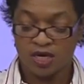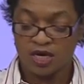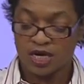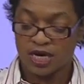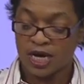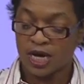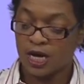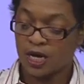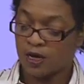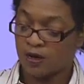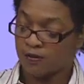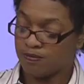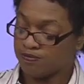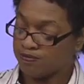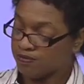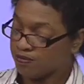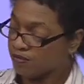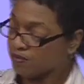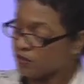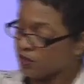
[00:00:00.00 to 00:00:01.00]

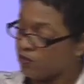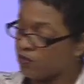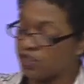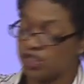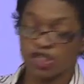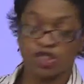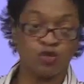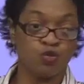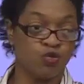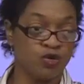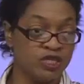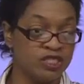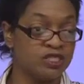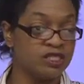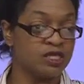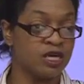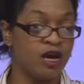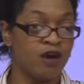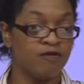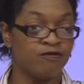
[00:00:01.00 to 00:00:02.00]
for just
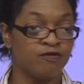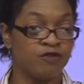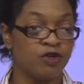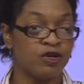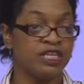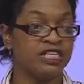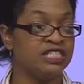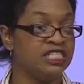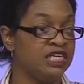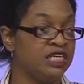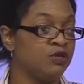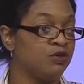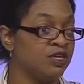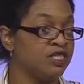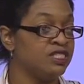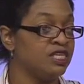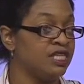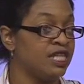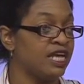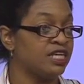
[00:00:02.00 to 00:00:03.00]
wrist comfort and
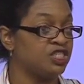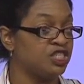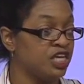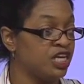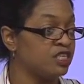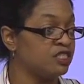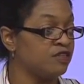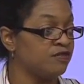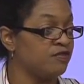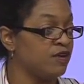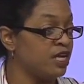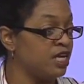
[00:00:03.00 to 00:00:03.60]
decreasing that chance of